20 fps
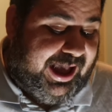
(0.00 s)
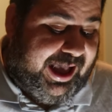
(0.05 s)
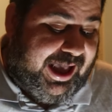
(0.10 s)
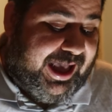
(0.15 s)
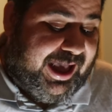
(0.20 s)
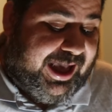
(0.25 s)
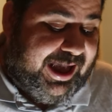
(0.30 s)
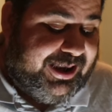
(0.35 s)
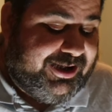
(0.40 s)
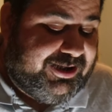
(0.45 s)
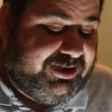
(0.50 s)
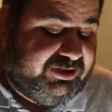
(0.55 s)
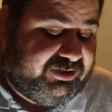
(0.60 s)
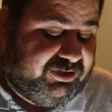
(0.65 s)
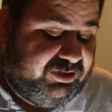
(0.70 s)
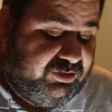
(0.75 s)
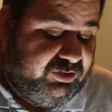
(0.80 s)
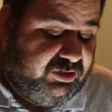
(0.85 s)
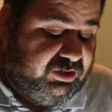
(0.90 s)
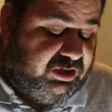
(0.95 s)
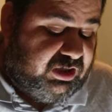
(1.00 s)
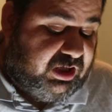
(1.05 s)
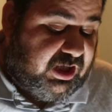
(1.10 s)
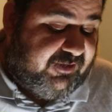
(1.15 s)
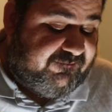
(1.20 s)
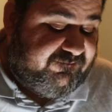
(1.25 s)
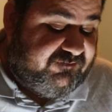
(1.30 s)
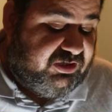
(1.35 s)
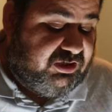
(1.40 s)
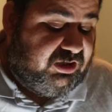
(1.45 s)
and
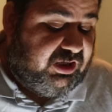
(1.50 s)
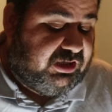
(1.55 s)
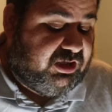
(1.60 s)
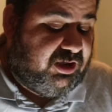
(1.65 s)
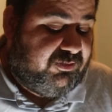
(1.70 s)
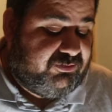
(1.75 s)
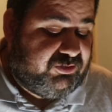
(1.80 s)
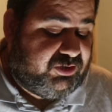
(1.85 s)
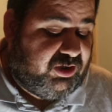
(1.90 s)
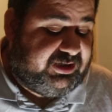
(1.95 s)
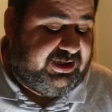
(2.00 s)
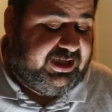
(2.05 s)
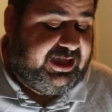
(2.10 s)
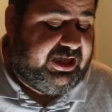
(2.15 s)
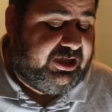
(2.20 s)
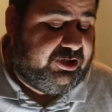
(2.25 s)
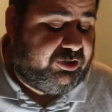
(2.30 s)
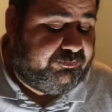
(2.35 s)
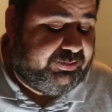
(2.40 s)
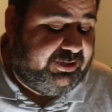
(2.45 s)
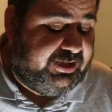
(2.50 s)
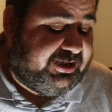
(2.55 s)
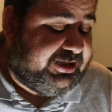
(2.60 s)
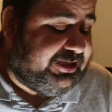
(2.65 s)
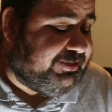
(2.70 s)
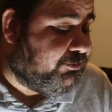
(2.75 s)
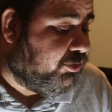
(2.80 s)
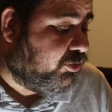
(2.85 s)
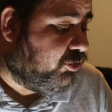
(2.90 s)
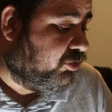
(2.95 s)
I feel like I'm not a help
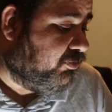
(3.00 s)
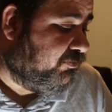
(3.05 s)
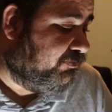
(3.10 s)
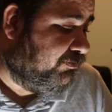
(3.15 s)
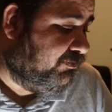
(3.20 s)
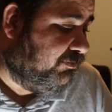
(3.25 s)
anymore.